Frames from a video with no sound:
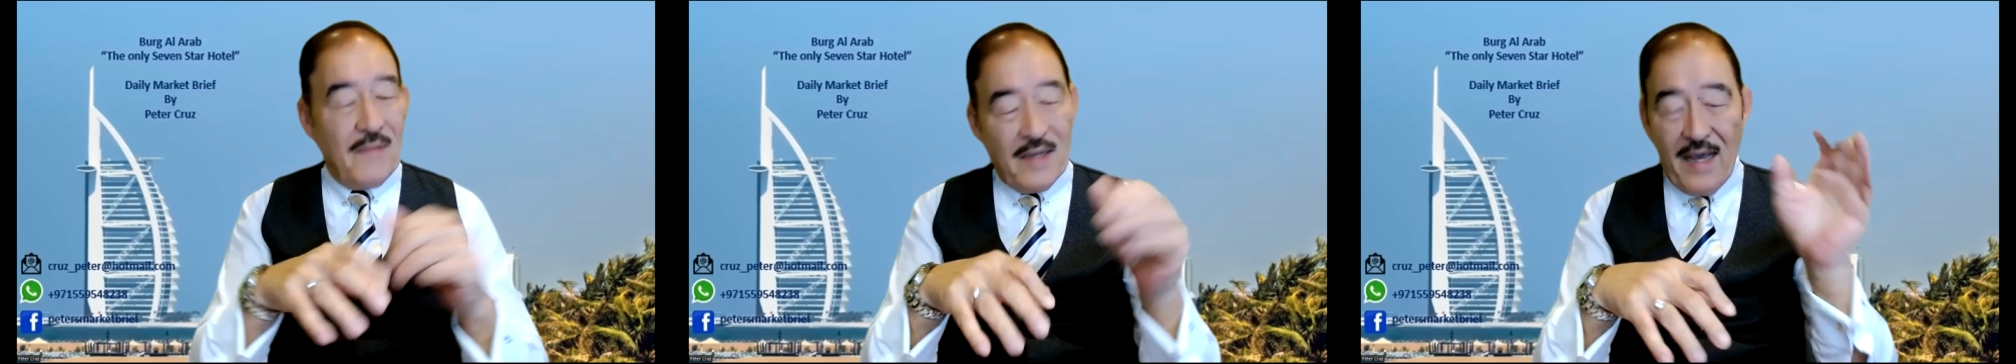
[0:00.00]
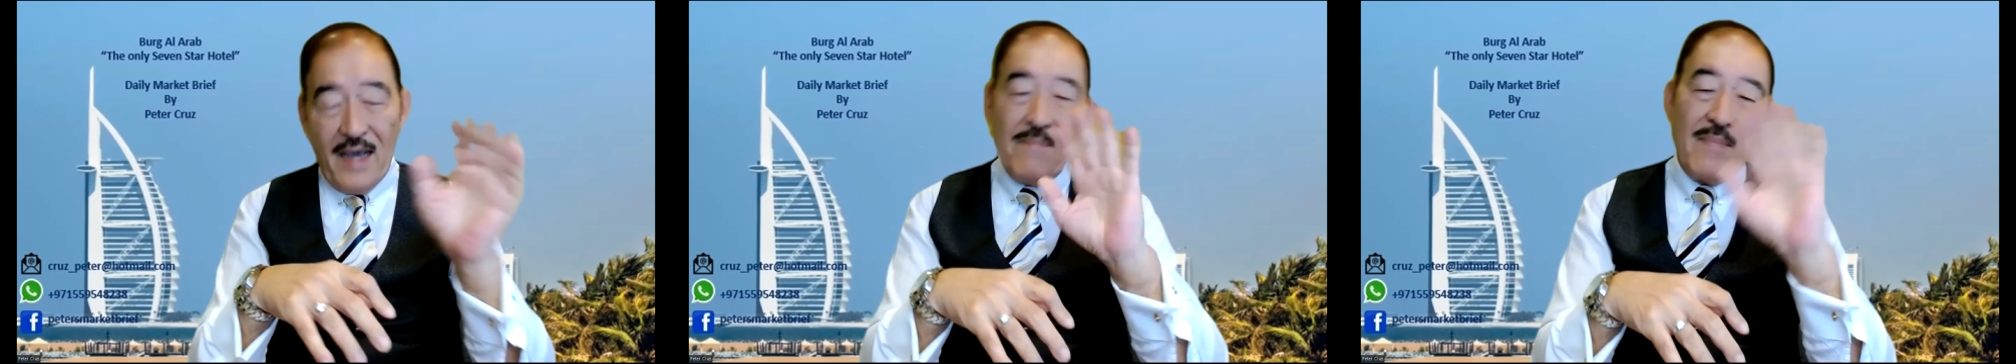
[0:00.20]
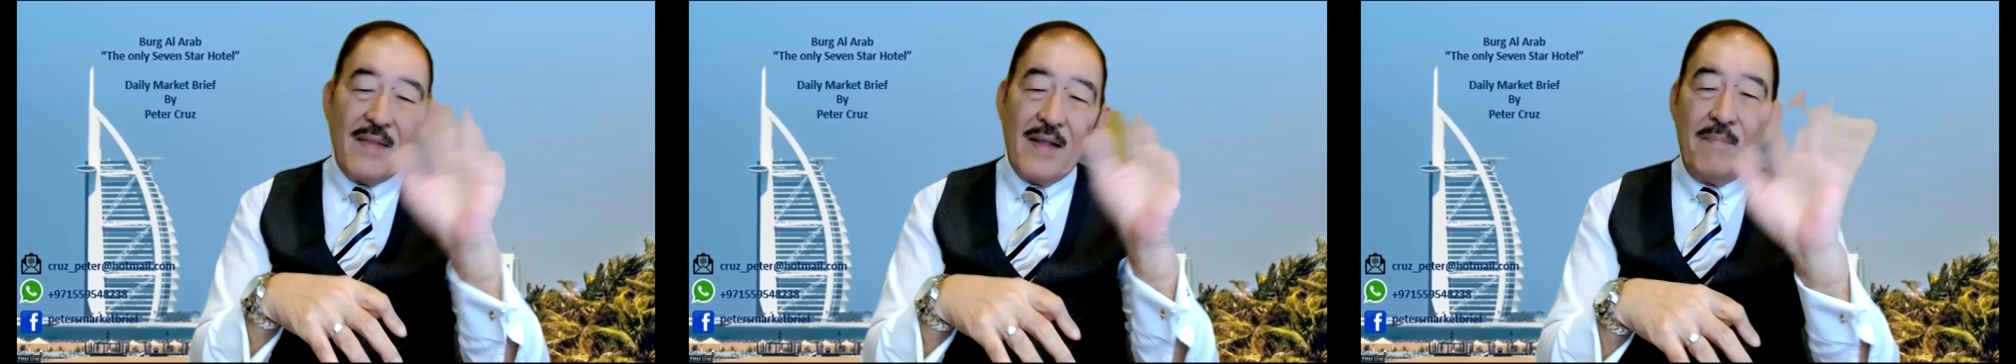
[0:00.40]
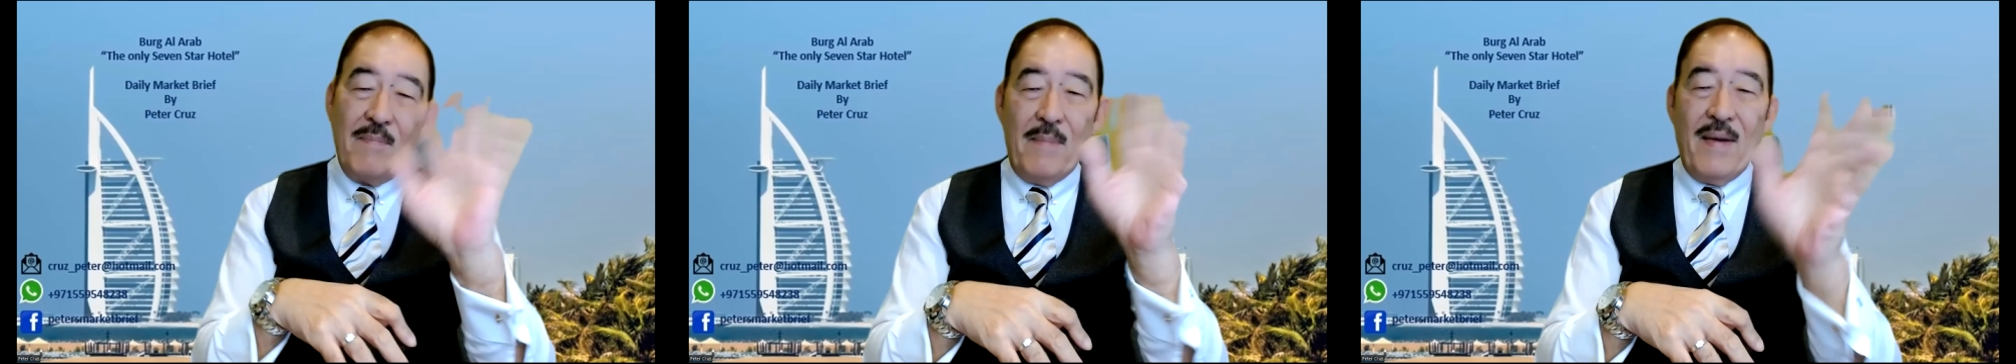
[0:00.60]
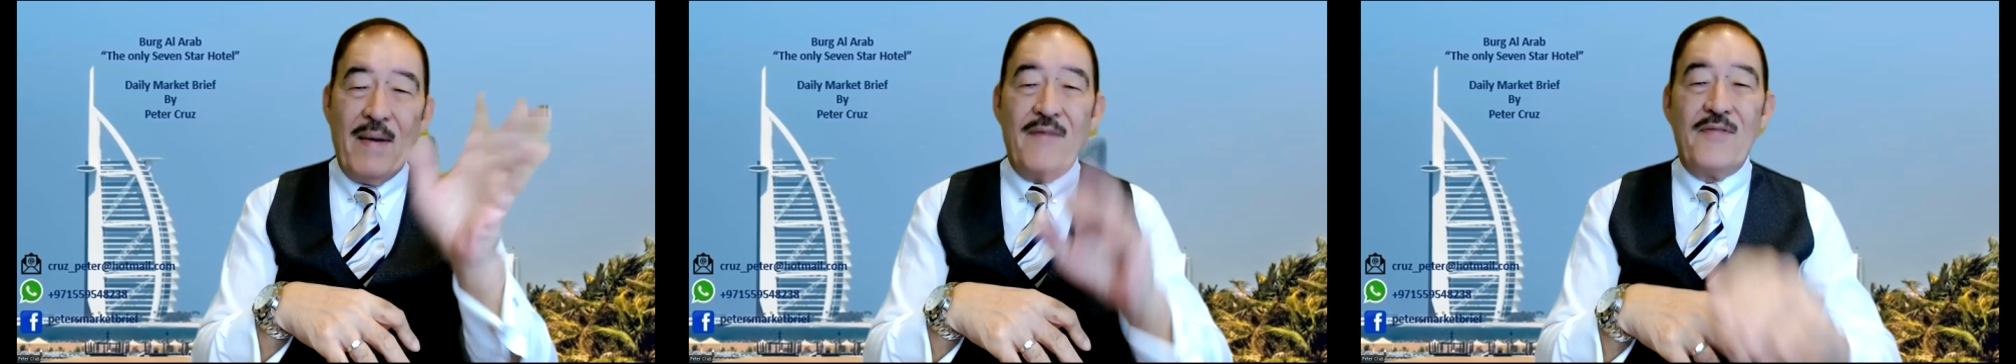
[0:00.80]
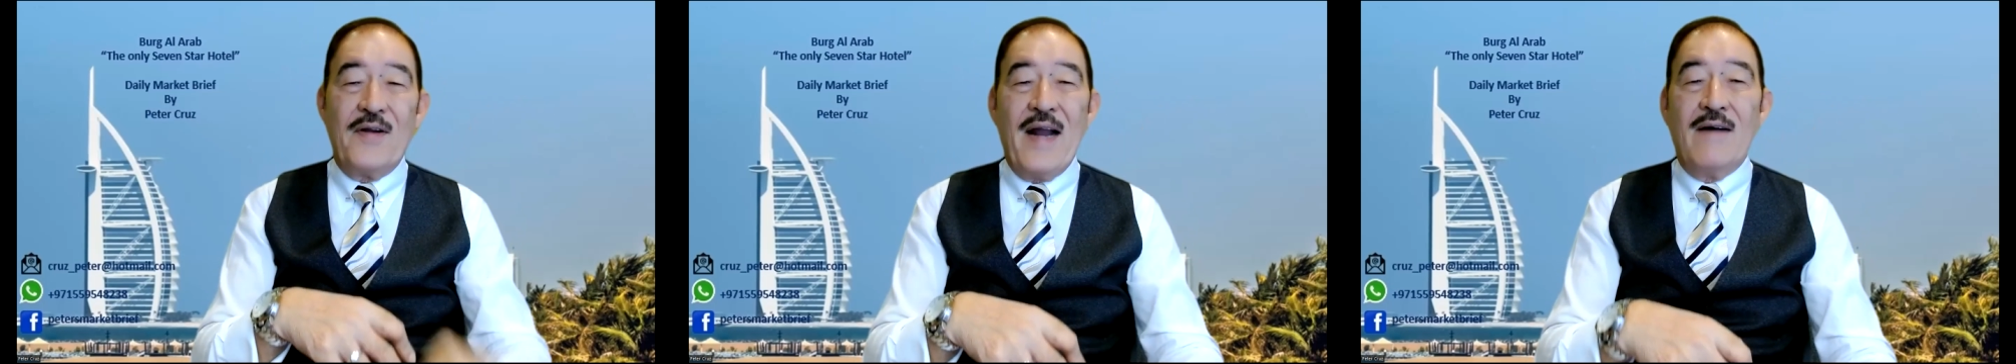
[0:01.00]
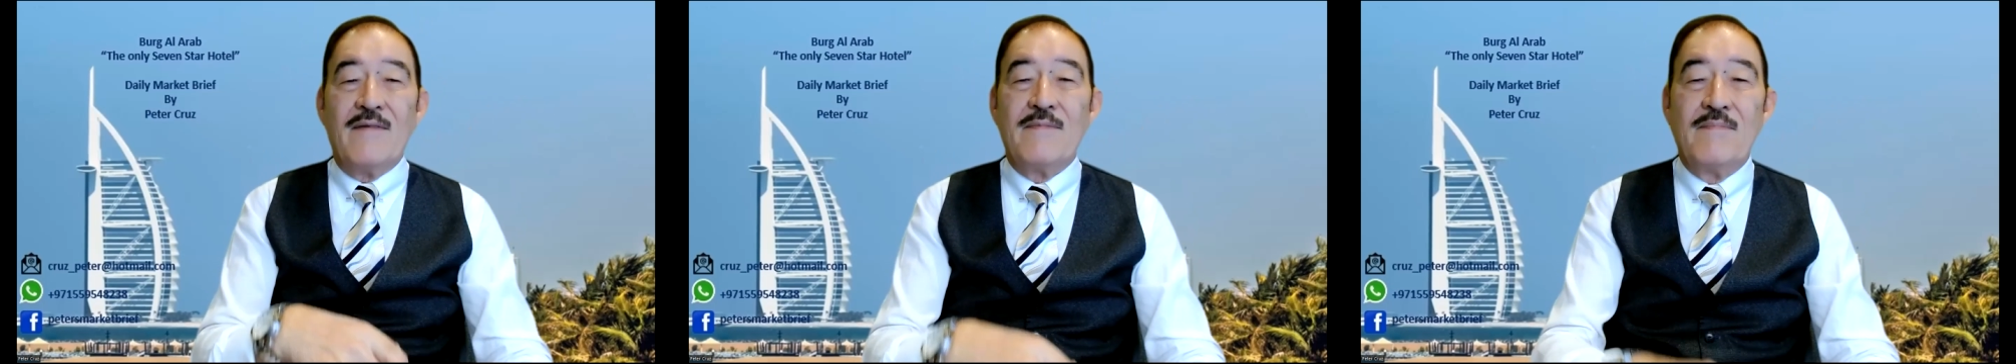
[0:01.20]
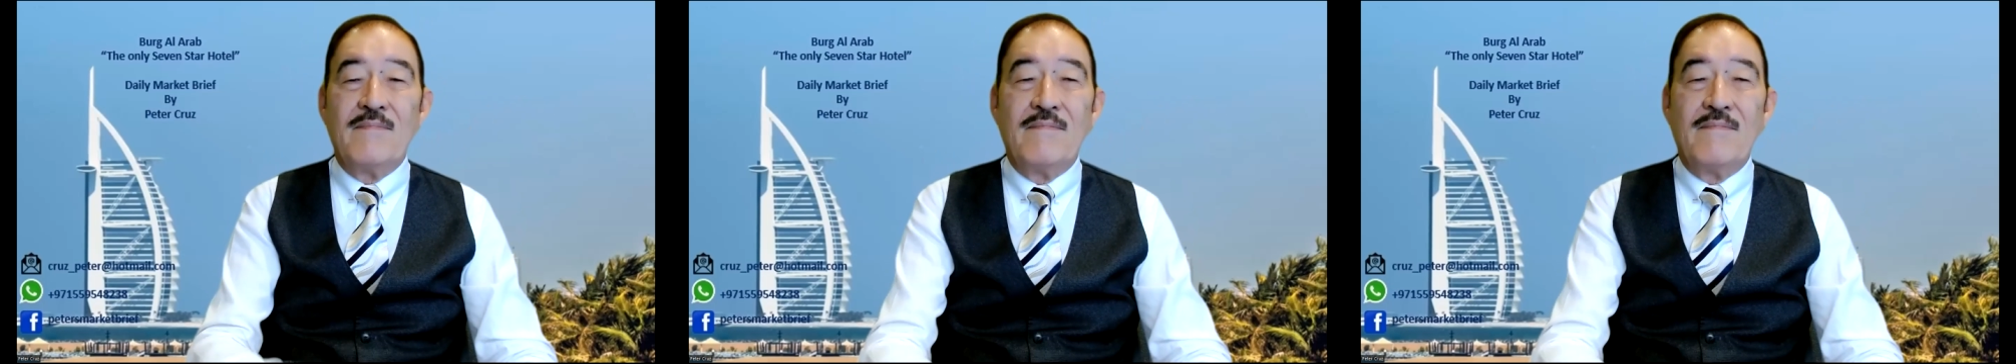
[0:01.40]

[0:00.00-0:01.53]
Okay, bye bye for now.